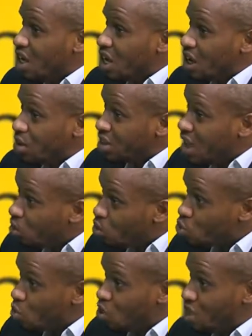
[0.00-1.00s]
Tell
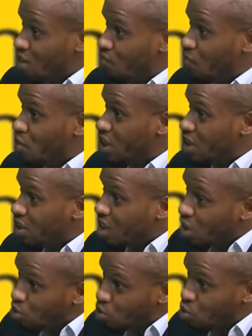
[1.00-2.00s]
us what you have funded,
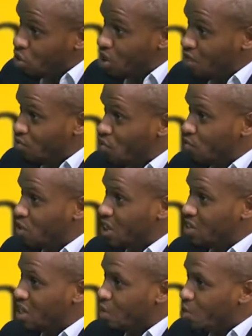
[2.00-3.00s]
tell us what you have not
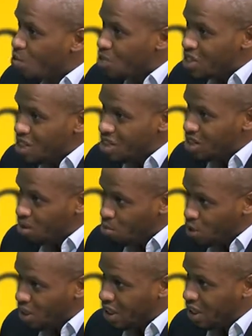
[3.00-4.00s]
funded, so that when we see it in the
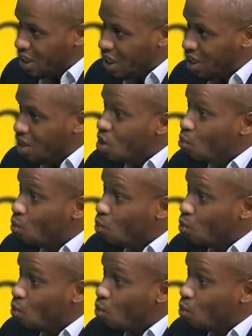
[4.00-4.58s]
budget again,